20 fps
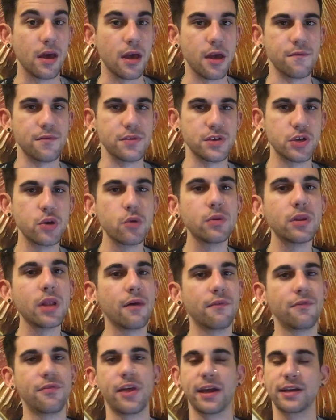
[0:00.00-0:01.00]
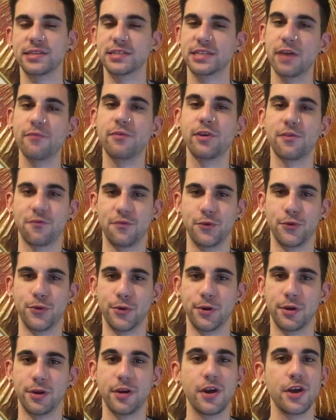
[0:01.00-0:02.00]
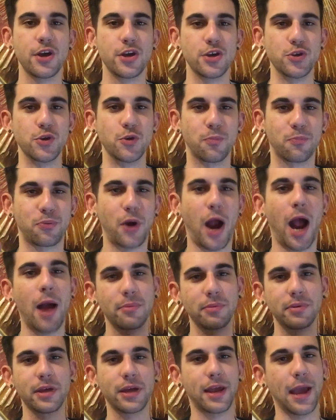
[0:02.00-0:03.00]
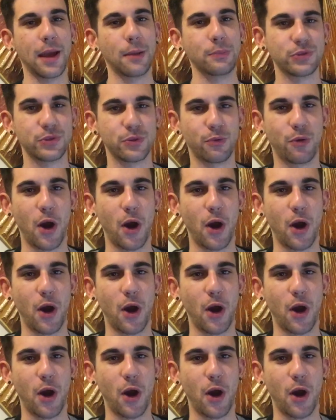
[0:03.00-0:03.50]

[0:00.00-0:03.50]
If you love Thanksgiving food, you probably came to the